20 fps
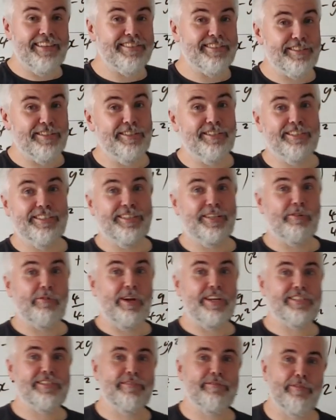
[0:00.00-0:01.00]
answered the
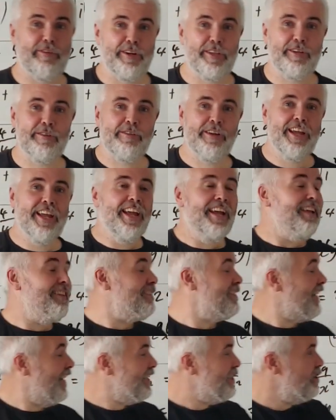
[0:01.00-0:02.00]
question for you.
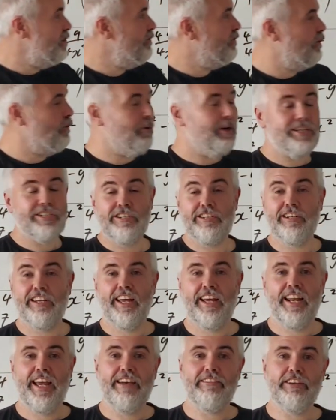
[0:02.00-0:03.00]
Thank you for watching
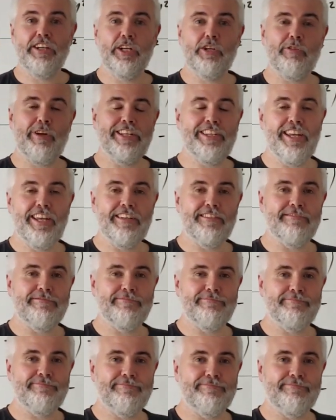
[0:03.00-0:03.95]
and have a great day.